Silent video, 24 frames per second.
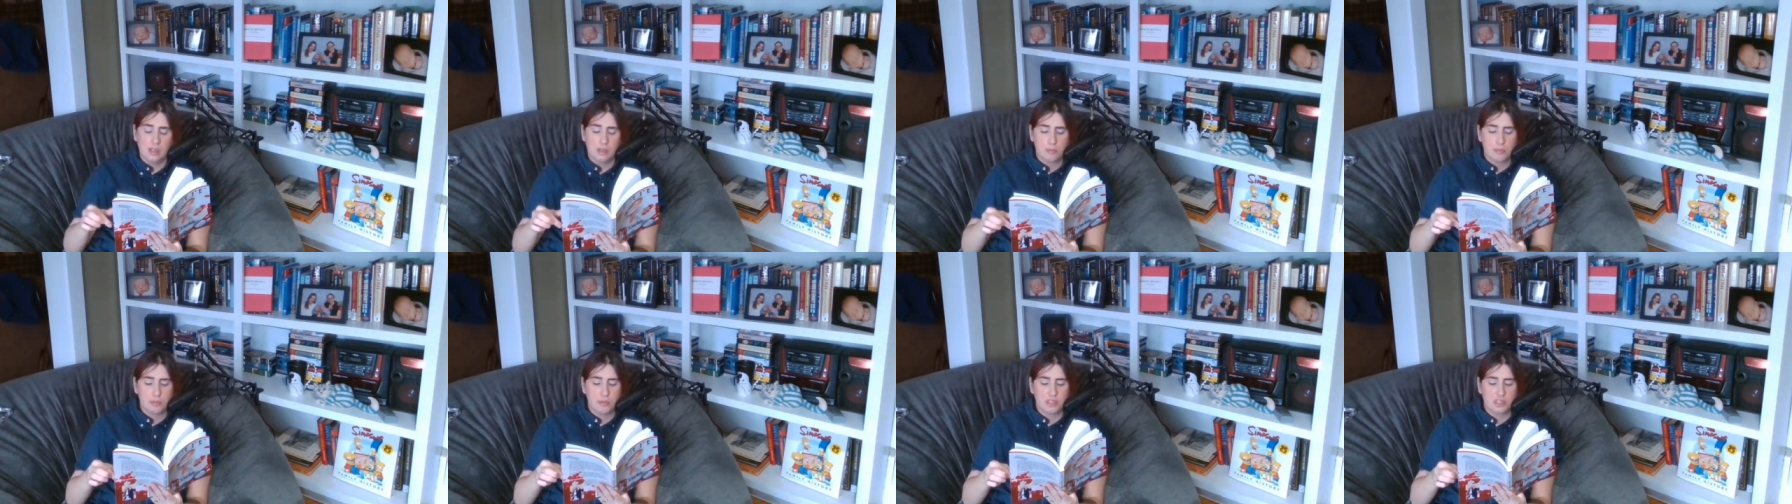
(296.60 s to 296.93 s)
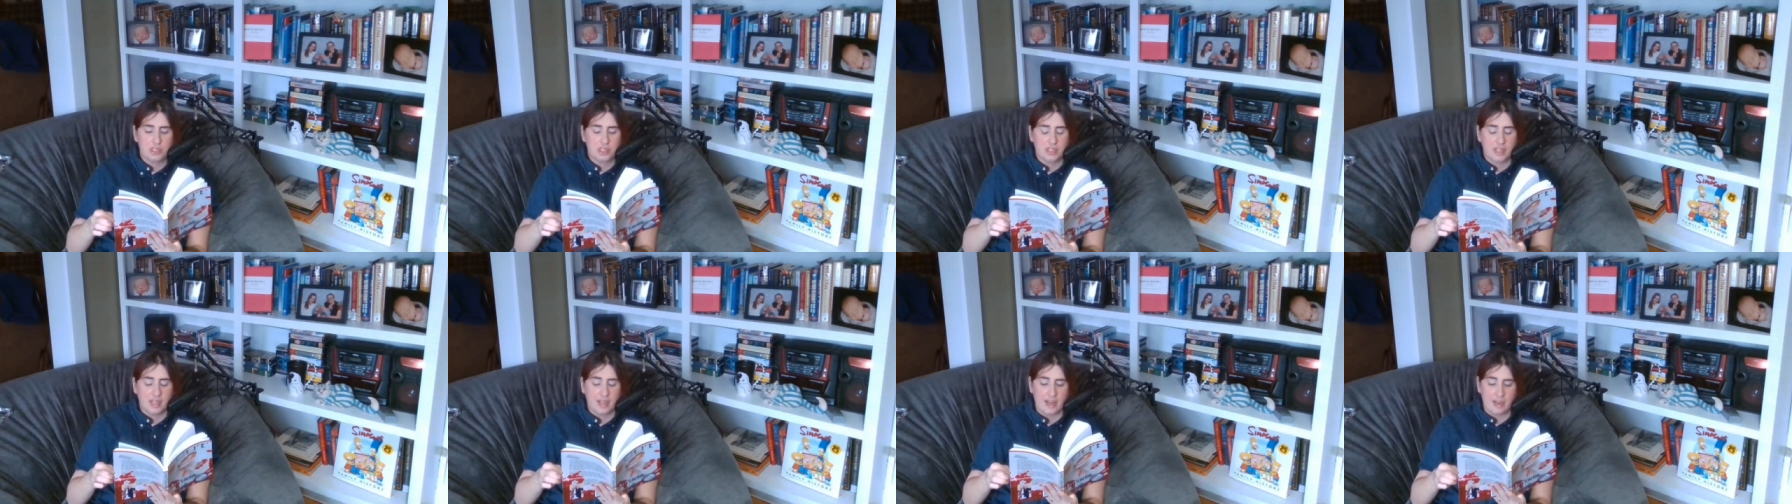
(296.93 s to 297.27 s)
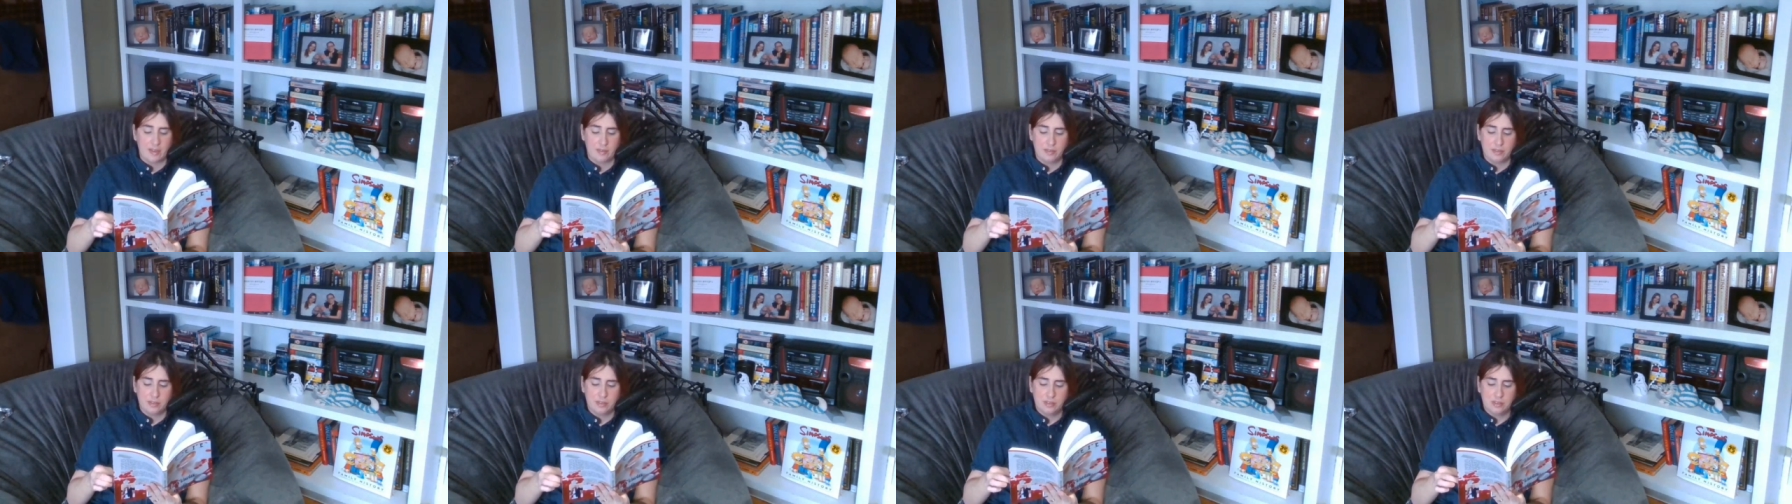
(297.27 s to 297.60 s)
Brigid
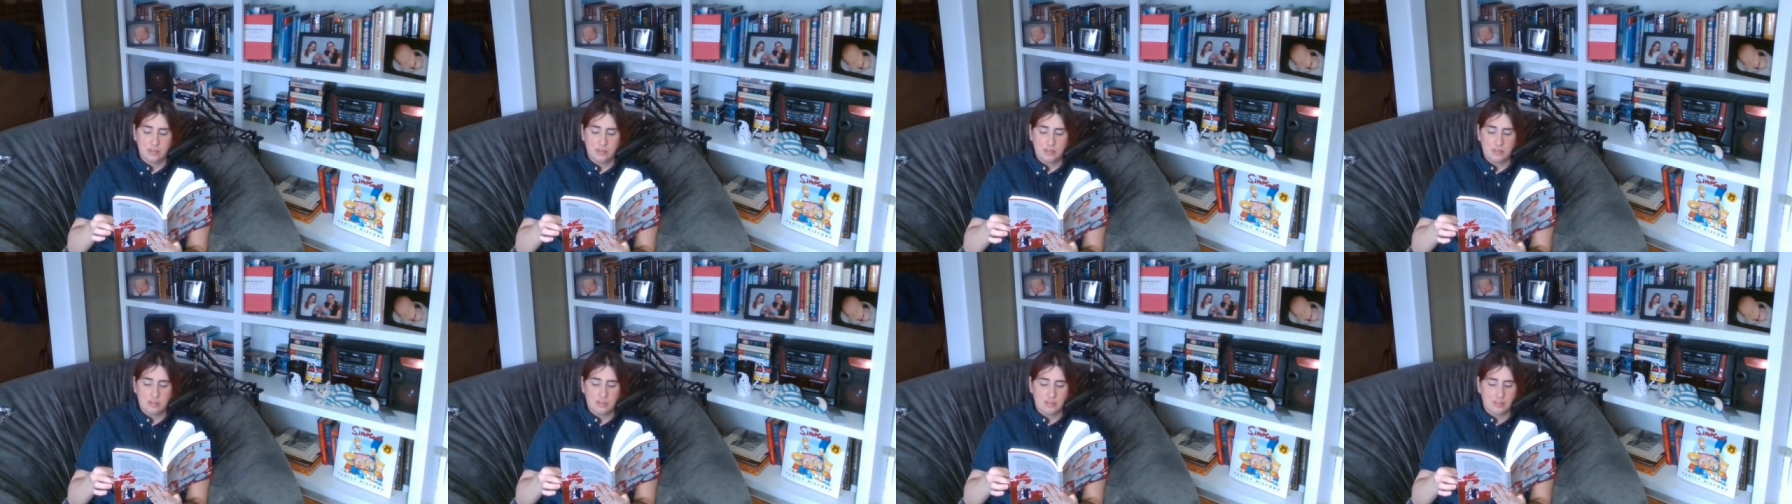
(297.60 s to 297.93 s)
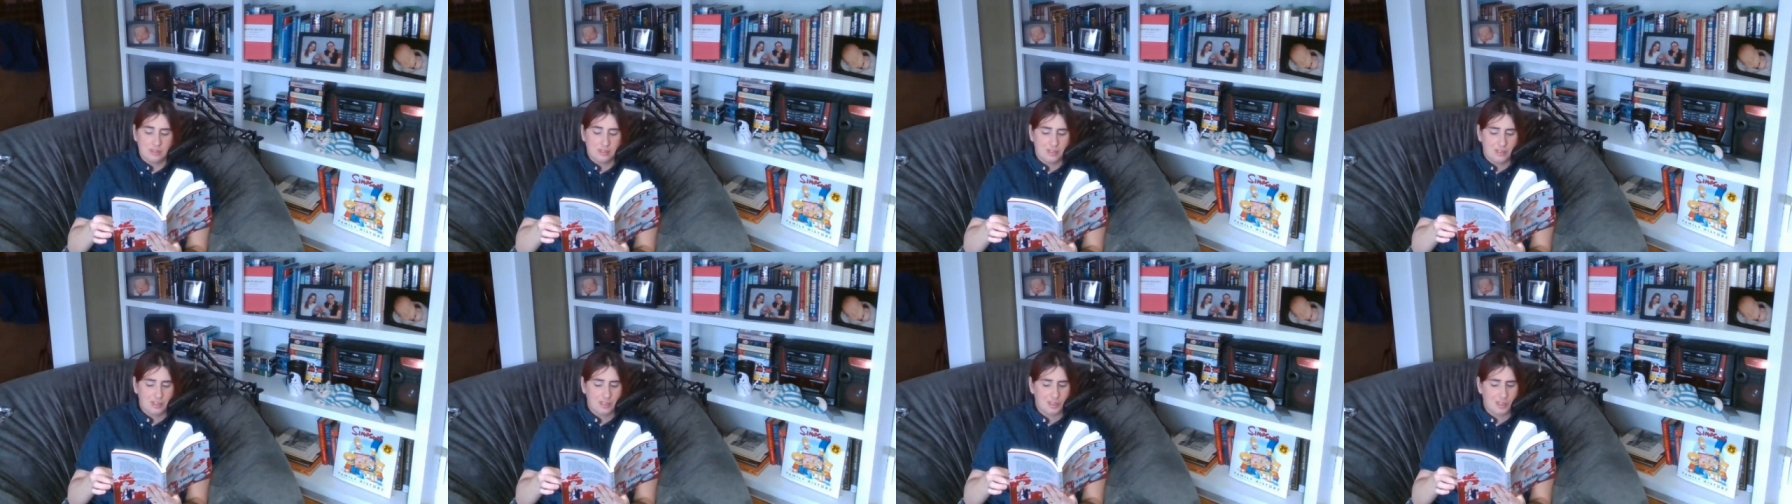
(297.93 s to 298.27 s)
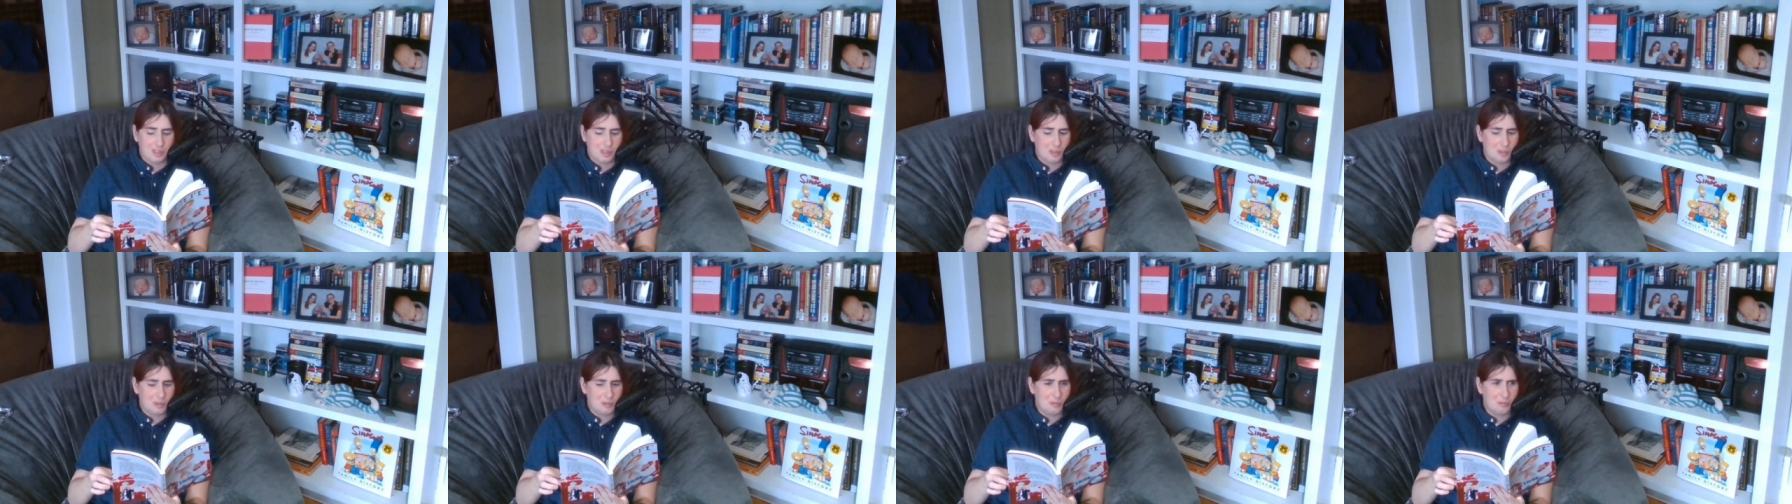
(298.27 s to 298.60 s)
laughed.
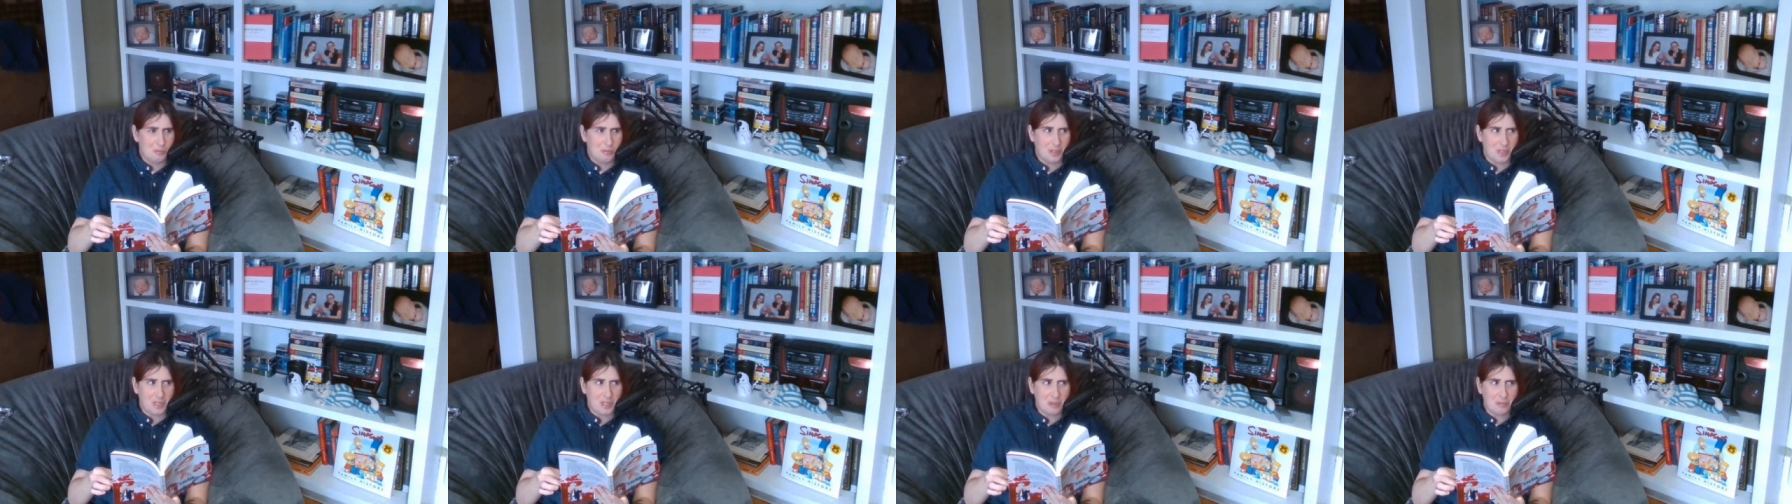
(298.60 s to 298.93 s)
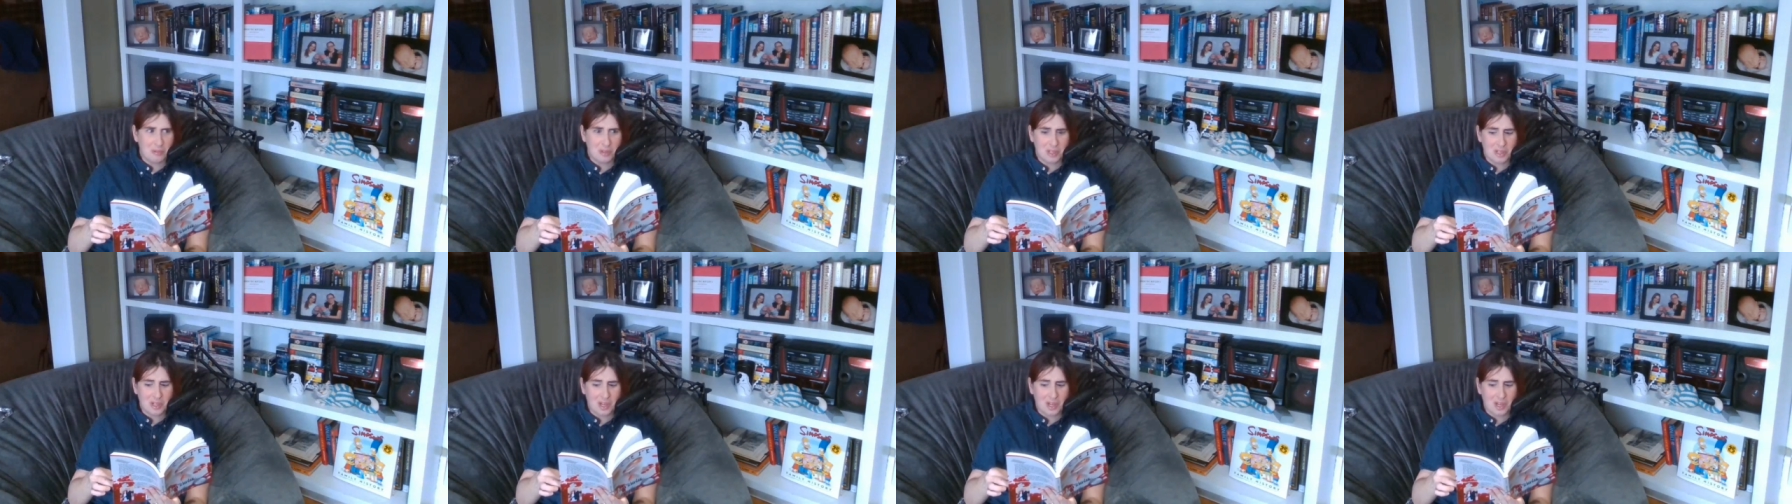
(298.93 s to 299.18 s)
So what do you want to